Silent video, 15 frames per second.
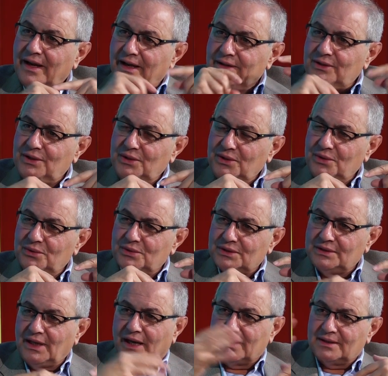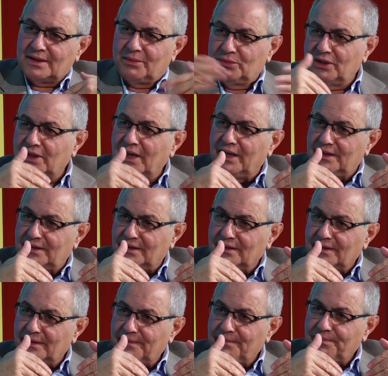and to start
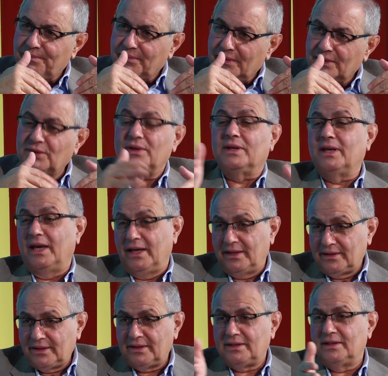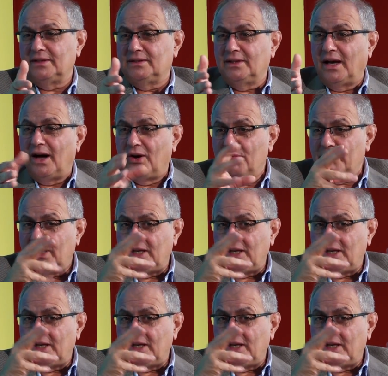communicating. So again, this is how